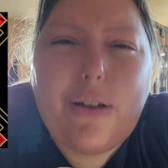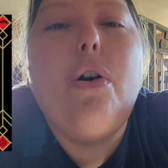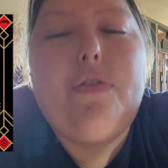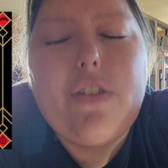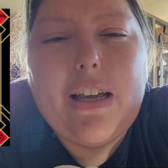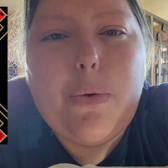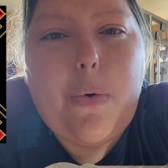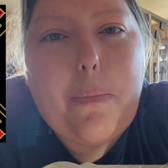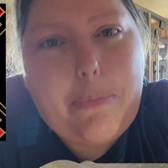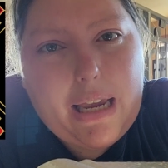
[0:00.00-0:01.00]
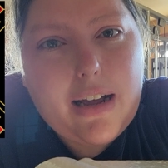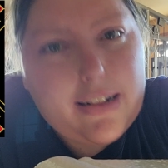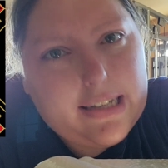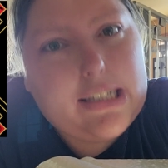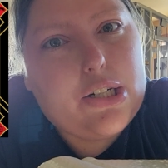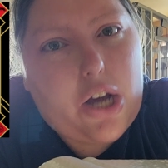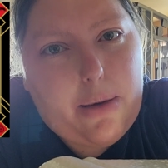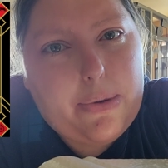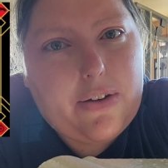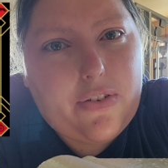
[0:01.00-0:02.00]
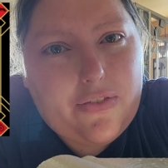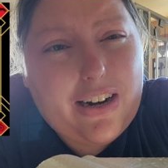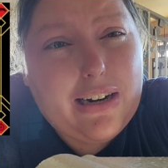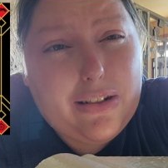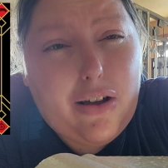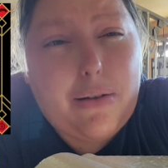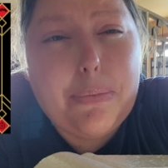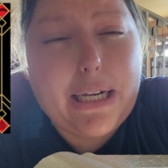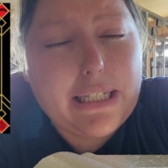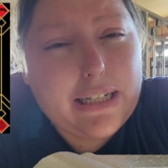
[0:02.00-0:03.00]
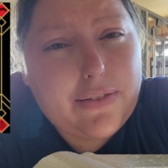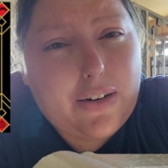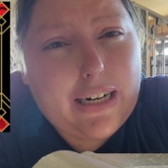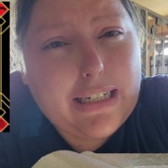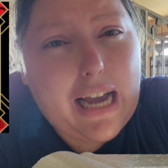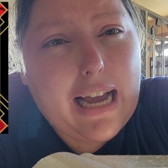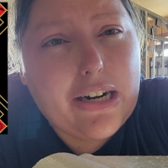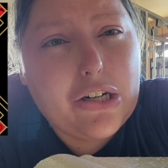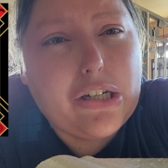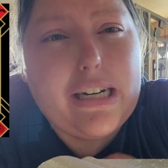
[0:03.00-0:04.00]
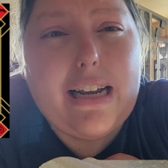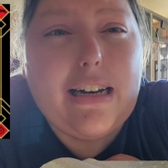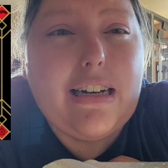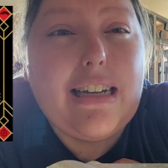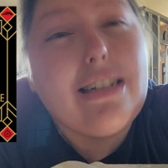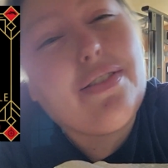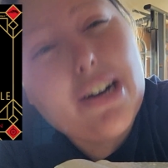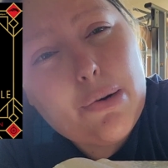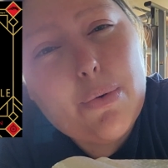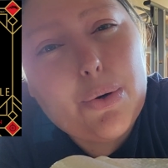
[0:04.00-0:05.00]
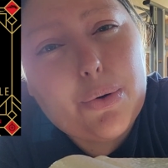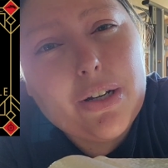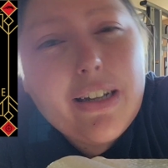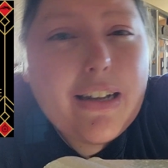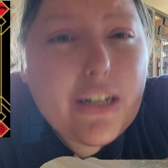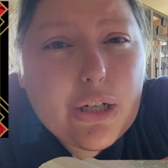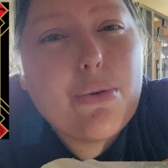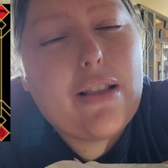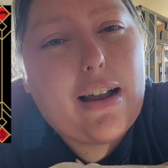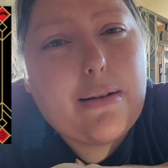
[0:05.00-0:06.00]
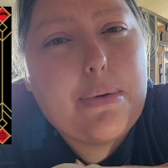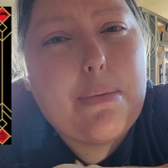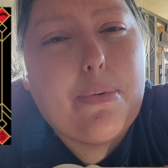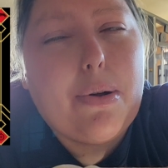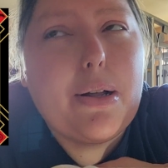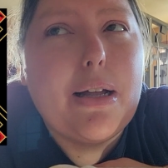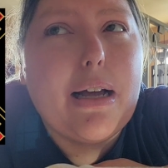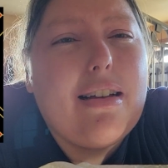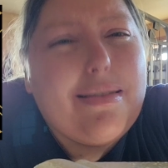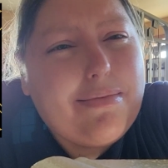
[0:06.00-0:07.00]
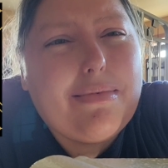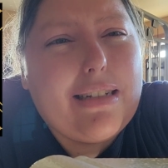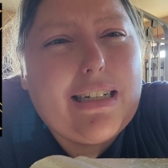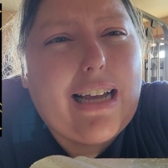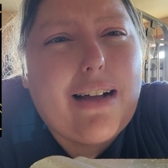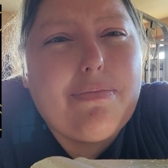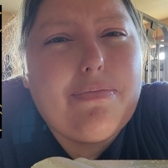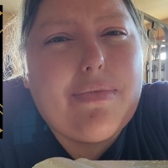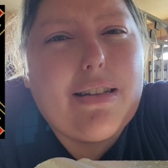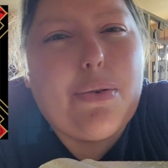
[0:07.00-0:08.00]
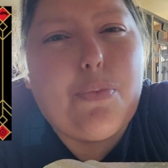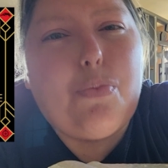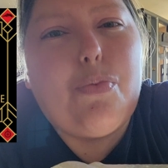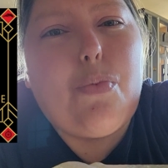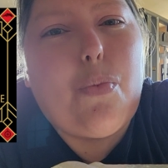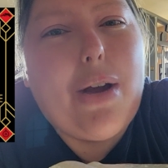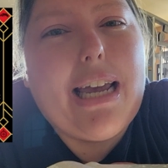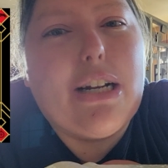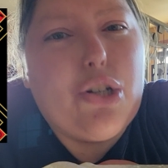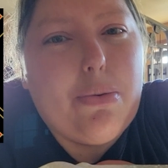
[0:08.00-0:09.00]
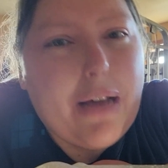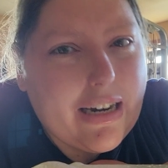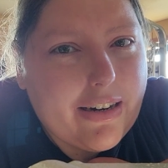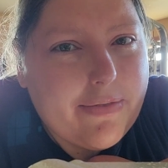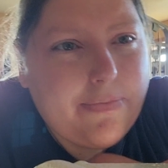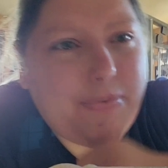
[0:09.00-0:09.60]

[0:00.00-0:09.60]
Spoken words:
Hopefully it won't be on this topic for very long because it's very tired and it's very rude to a lot of people. Yeah, we can do better.